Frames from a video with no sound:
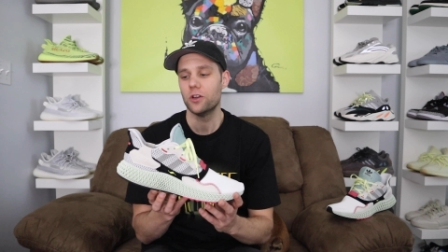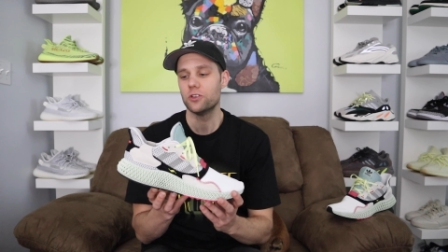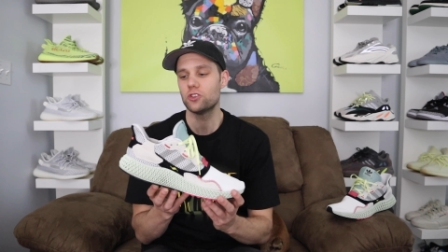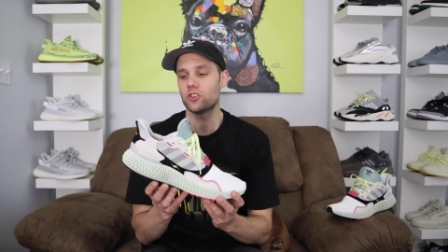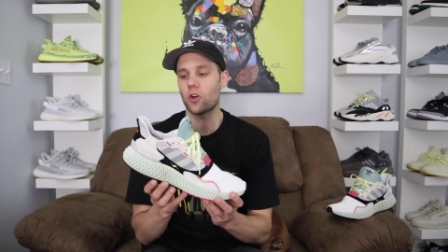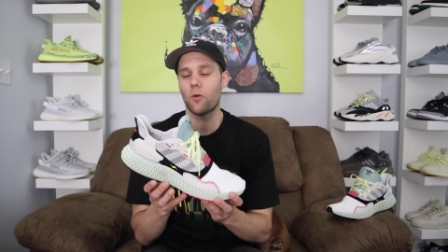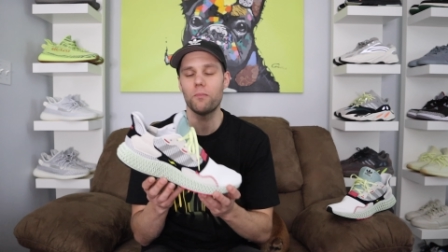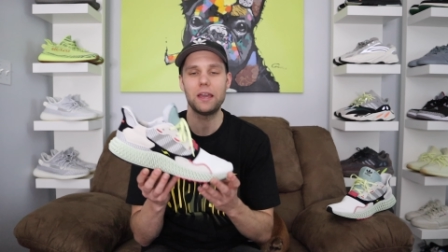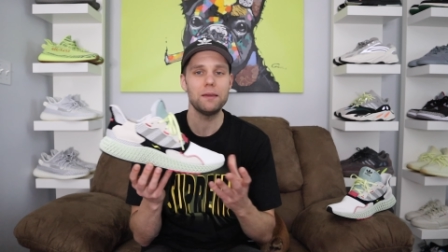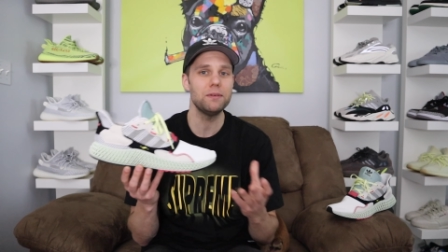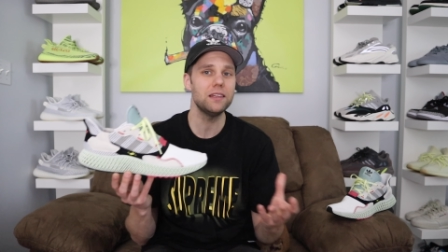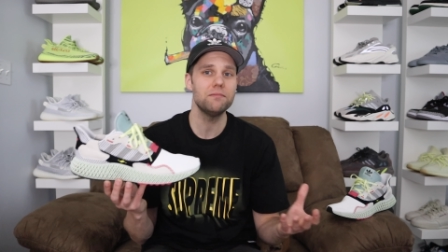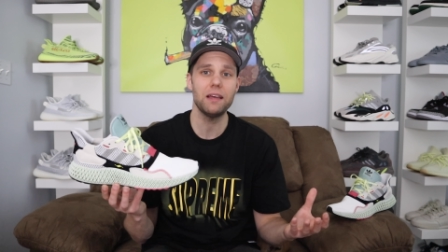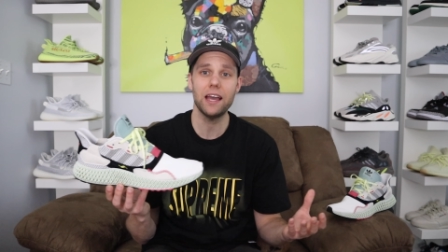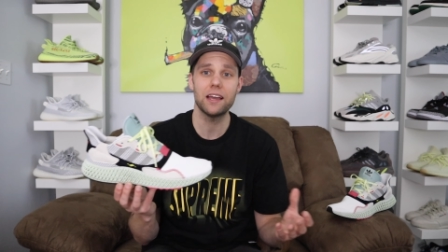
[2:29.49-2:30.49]
So
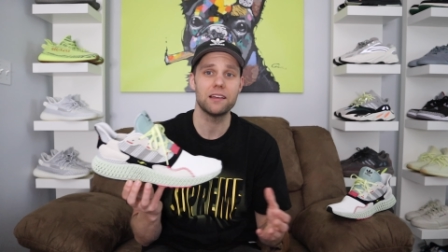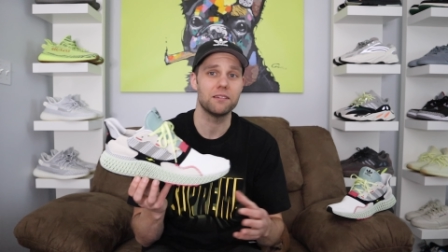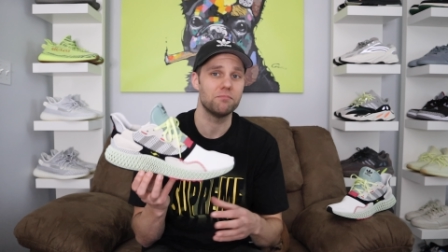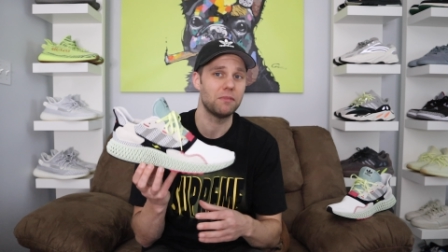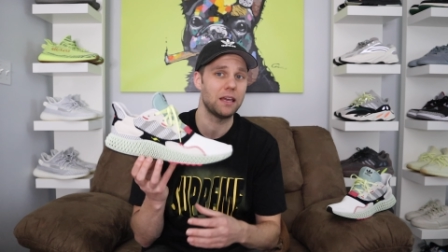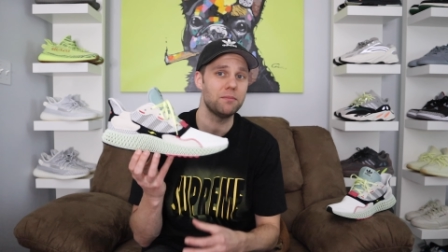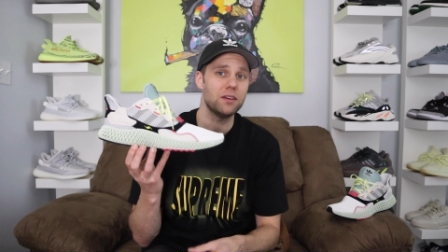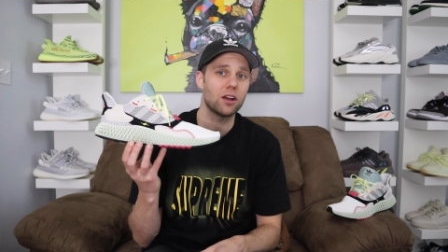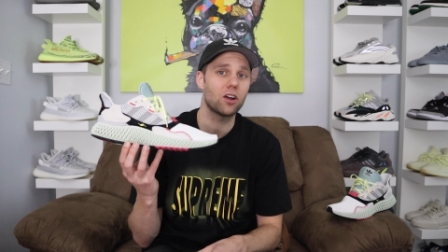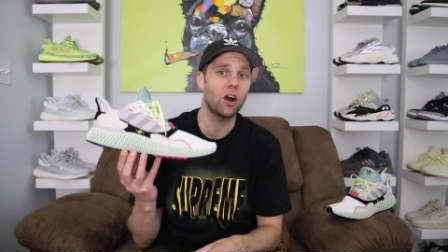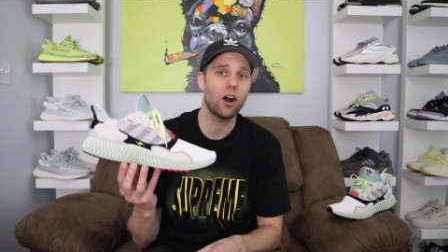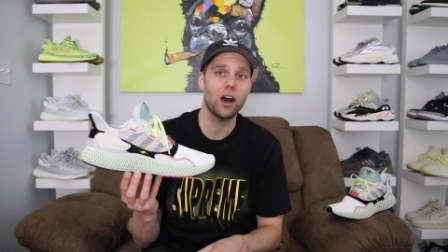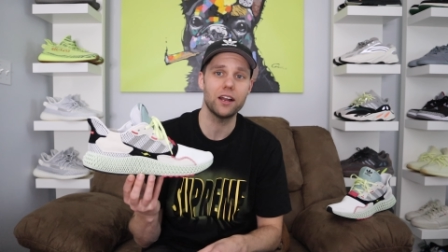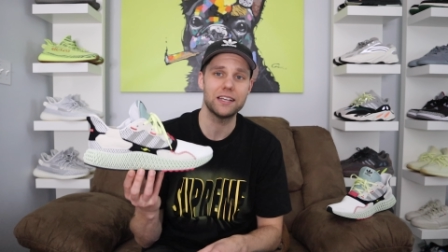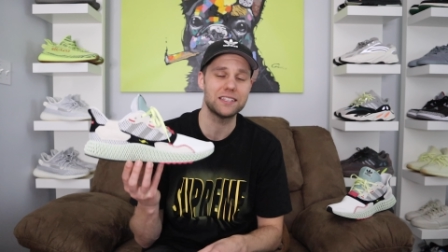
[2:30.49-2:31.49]
maybe, hey, maybe a
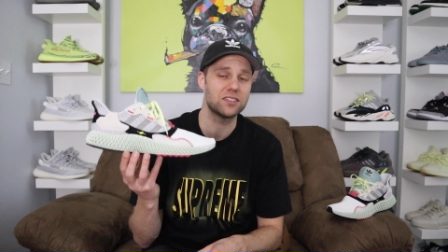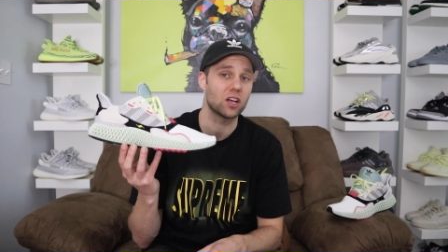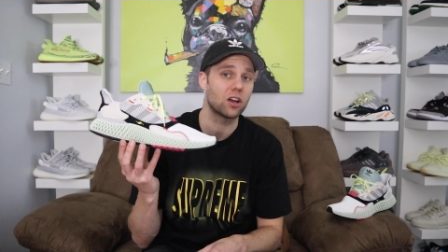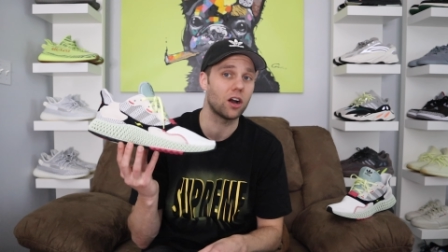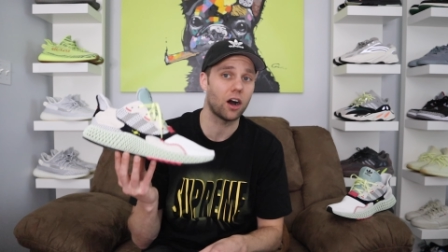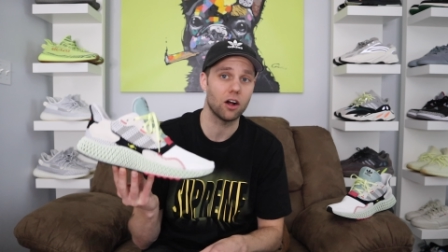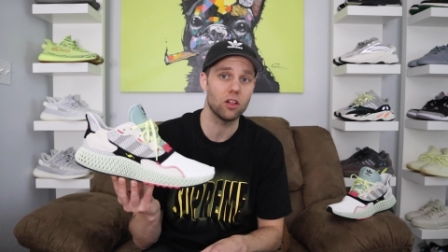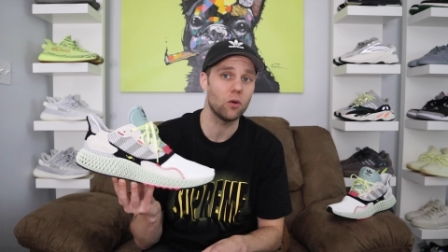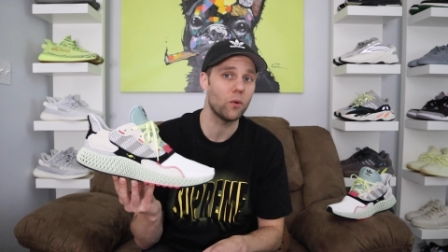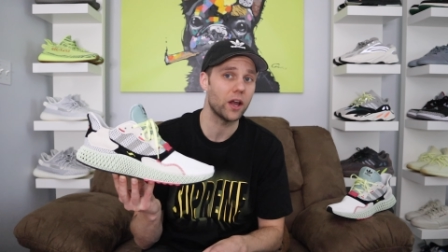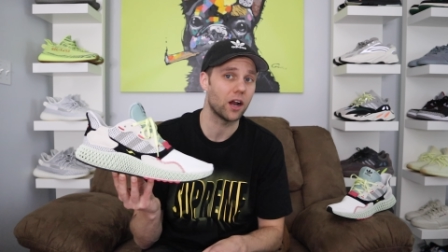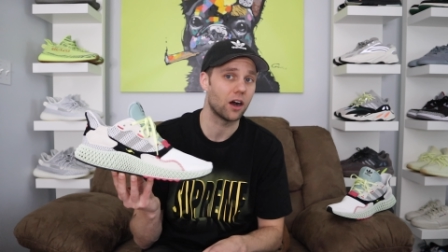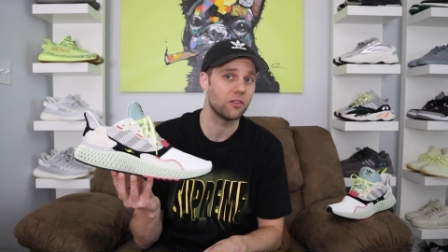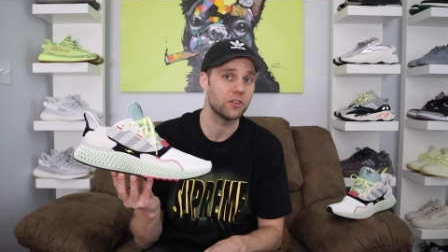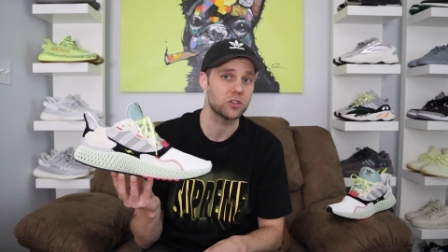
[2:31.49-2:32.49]
con is the
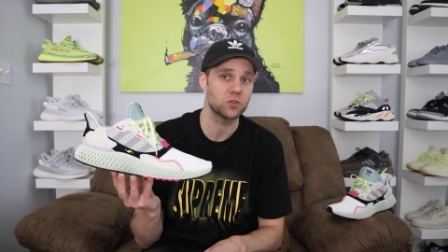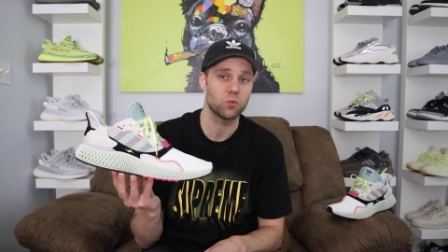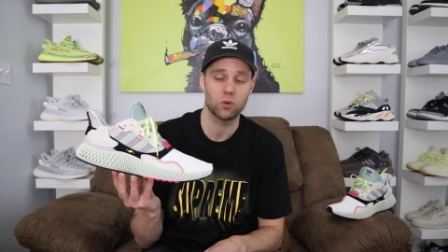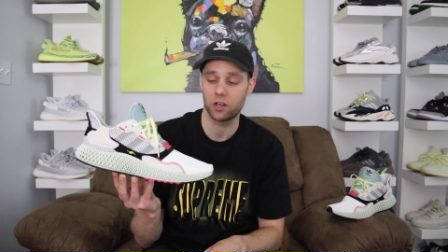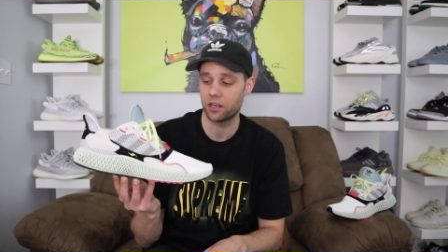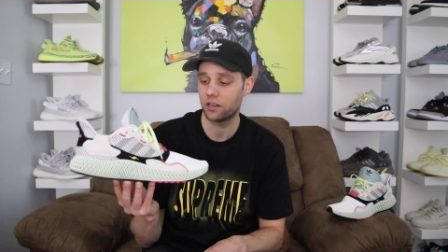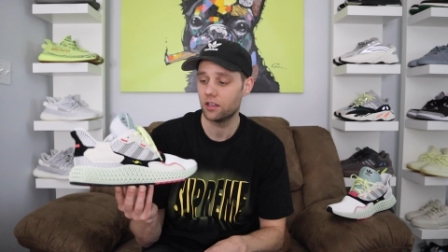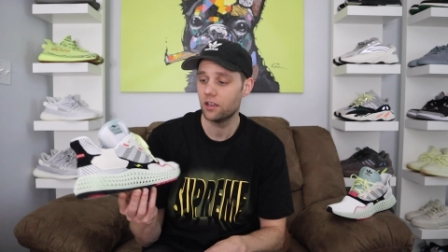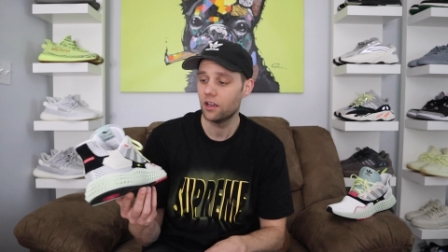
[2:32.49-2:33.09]
colorway on this one.